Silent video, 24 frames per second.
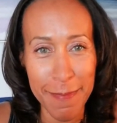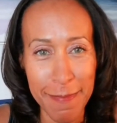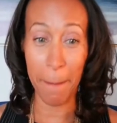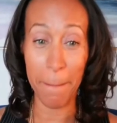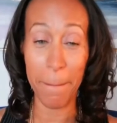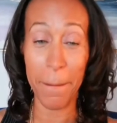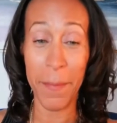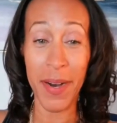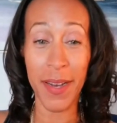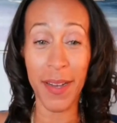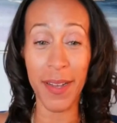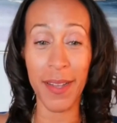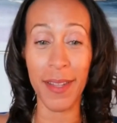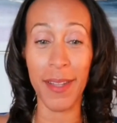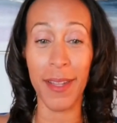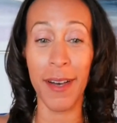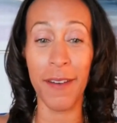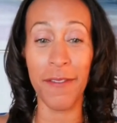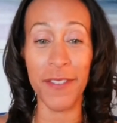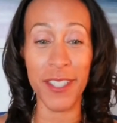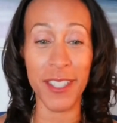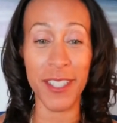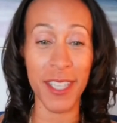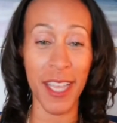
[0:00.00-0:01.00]
Buckle
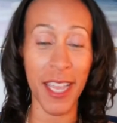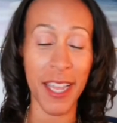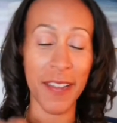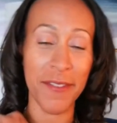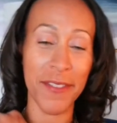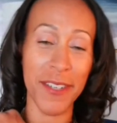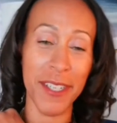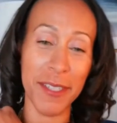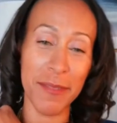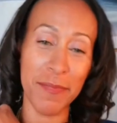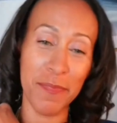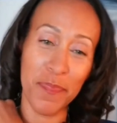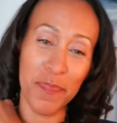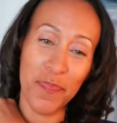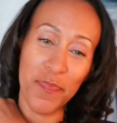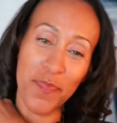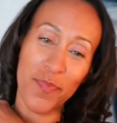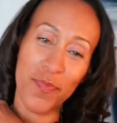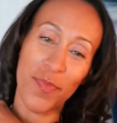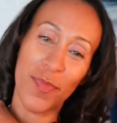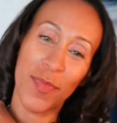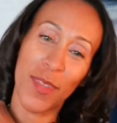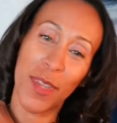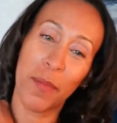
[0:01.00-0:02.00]
up for safety.
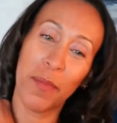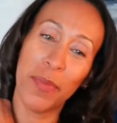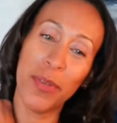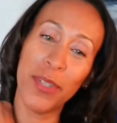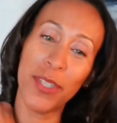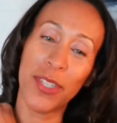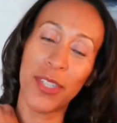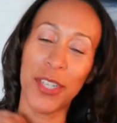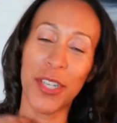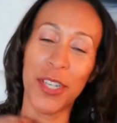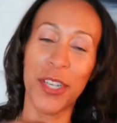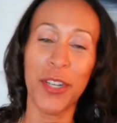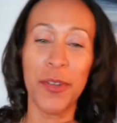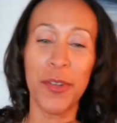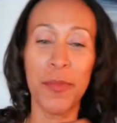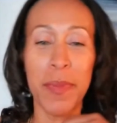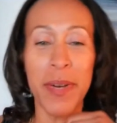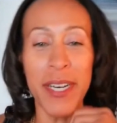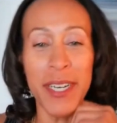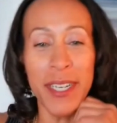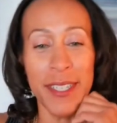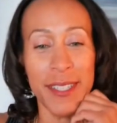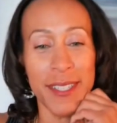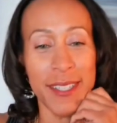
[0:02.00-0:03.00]
Put your
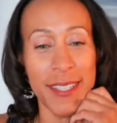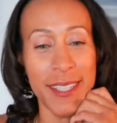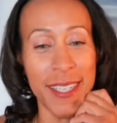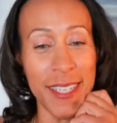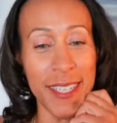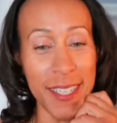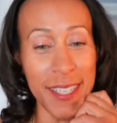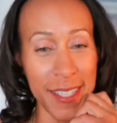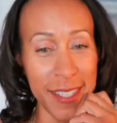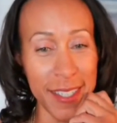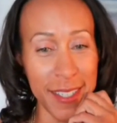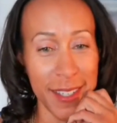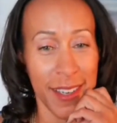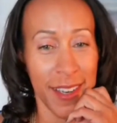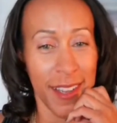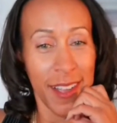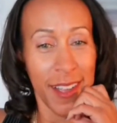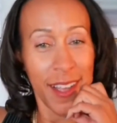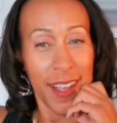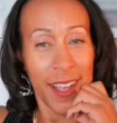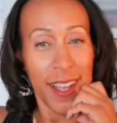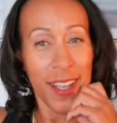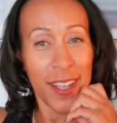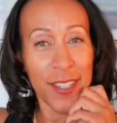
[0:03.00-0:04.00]
earbuds in.
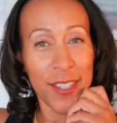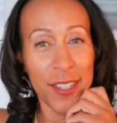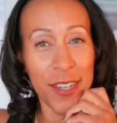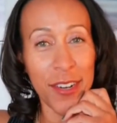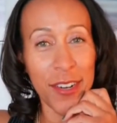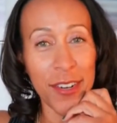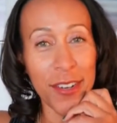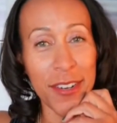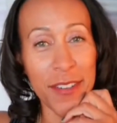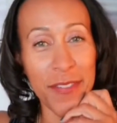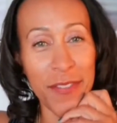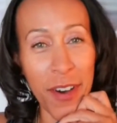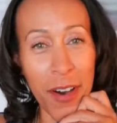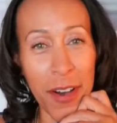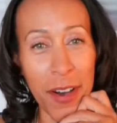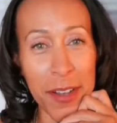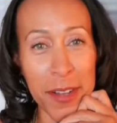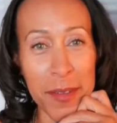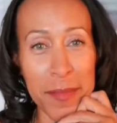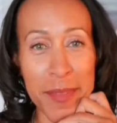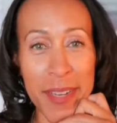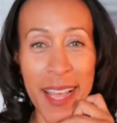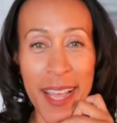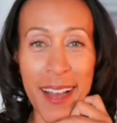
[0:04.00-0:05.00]
Turn the
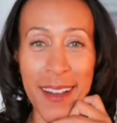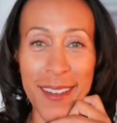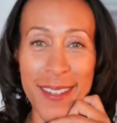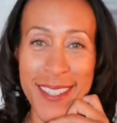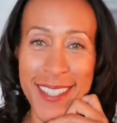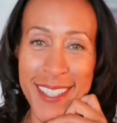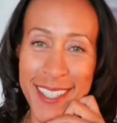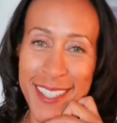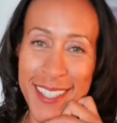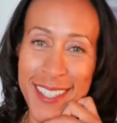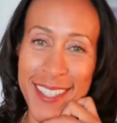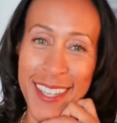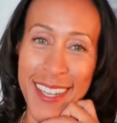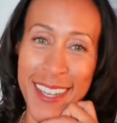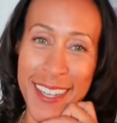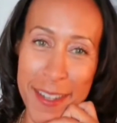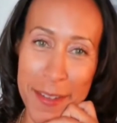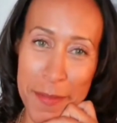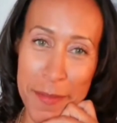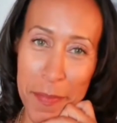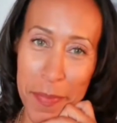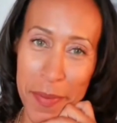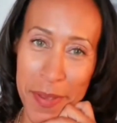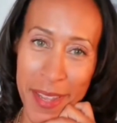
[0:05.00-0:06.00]
volume down just a
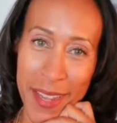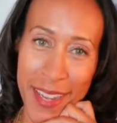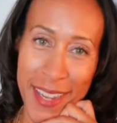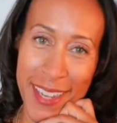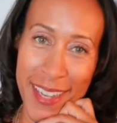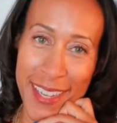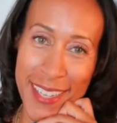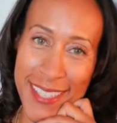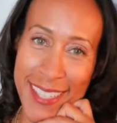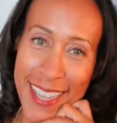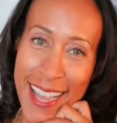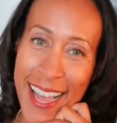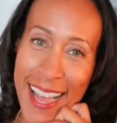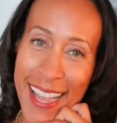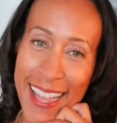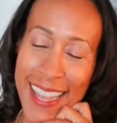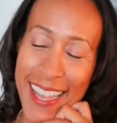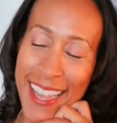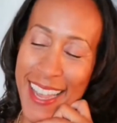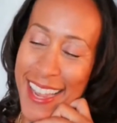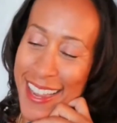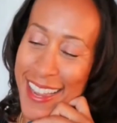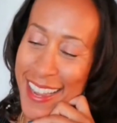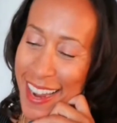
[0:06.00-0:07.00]
little bit because I
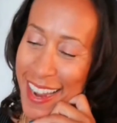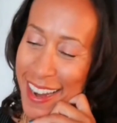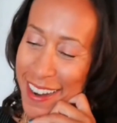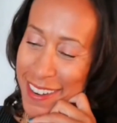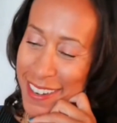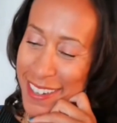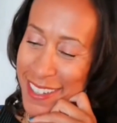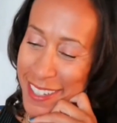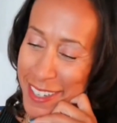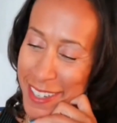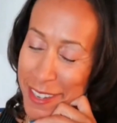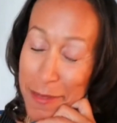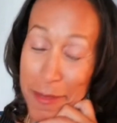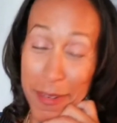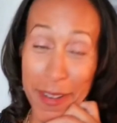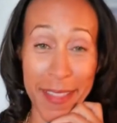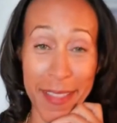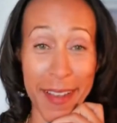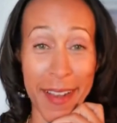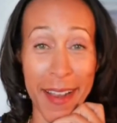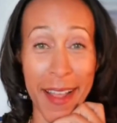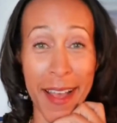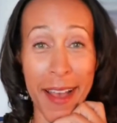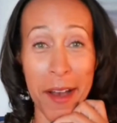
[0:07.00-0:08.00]
can't guarantee
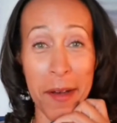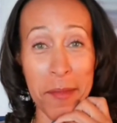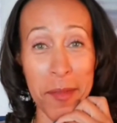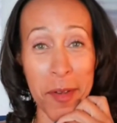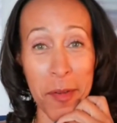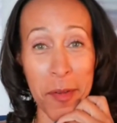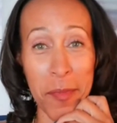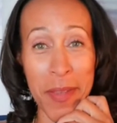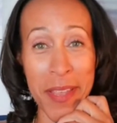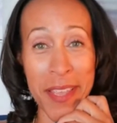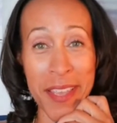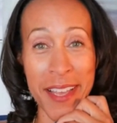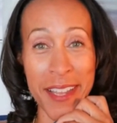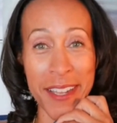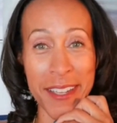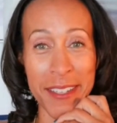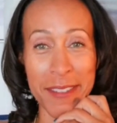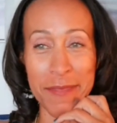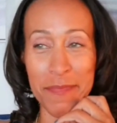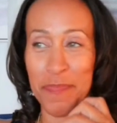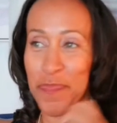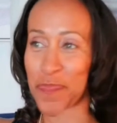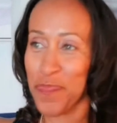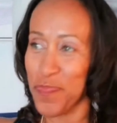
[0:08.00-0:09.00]
whether or not I'm going to be yelling.